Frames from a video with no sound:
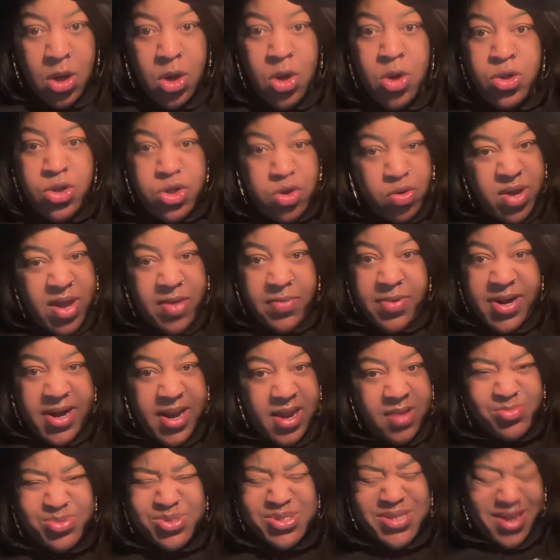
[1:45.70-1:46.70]
You get what
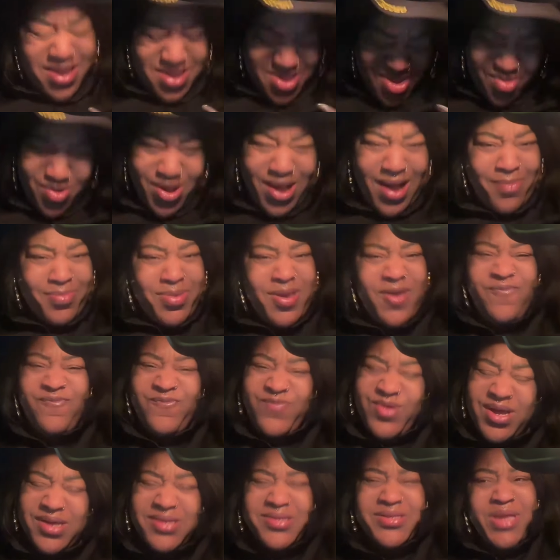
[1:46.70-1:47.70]
I'm saying? You got me
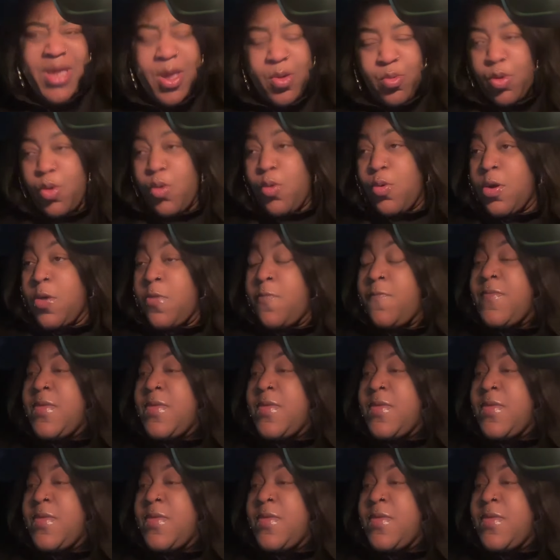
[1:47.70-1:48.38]
fucked up. Whoa.